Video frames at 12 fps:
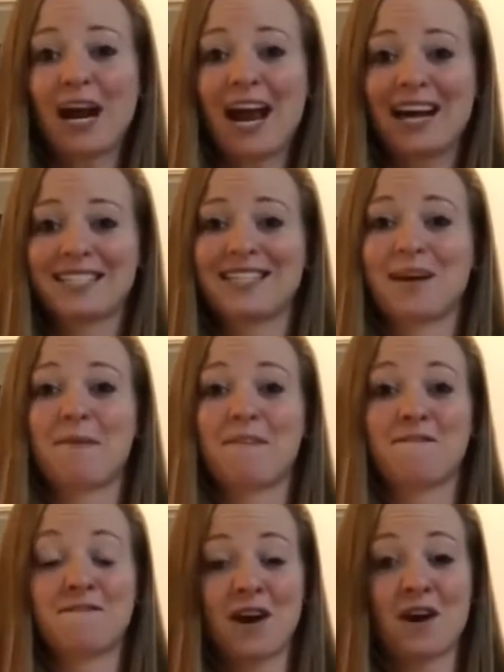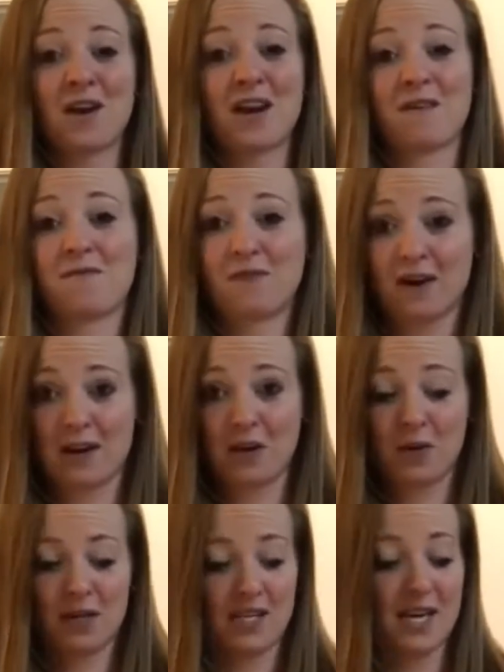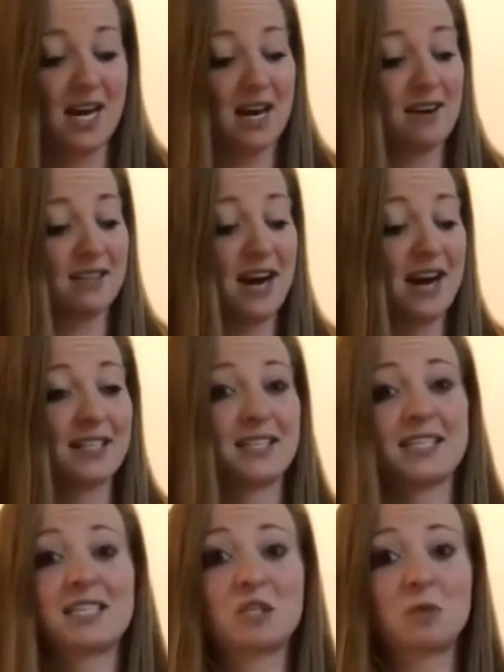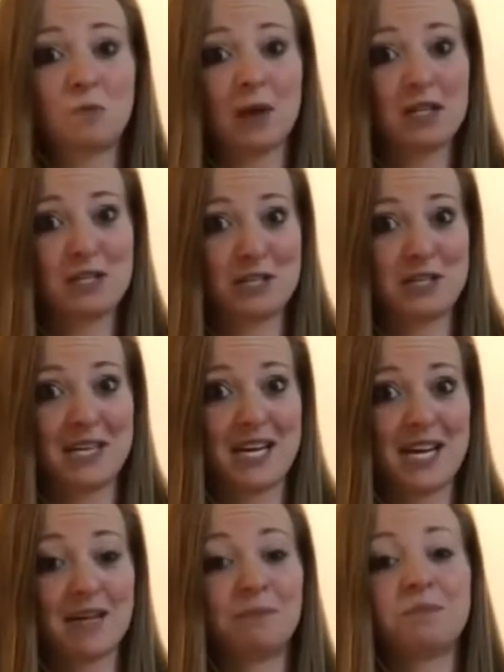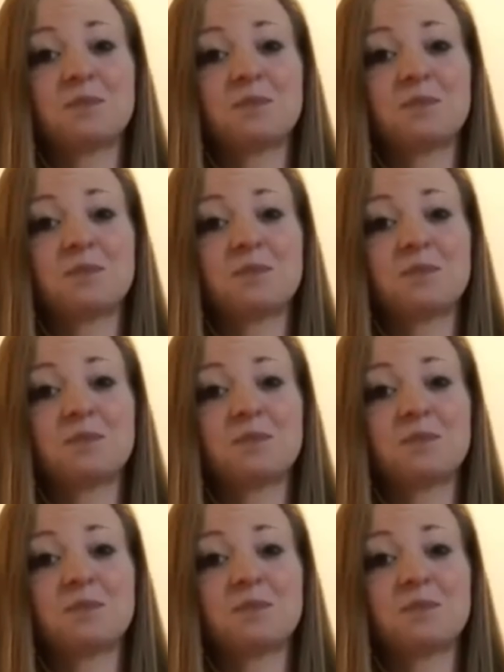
adds up very, very quickly in our diets, especially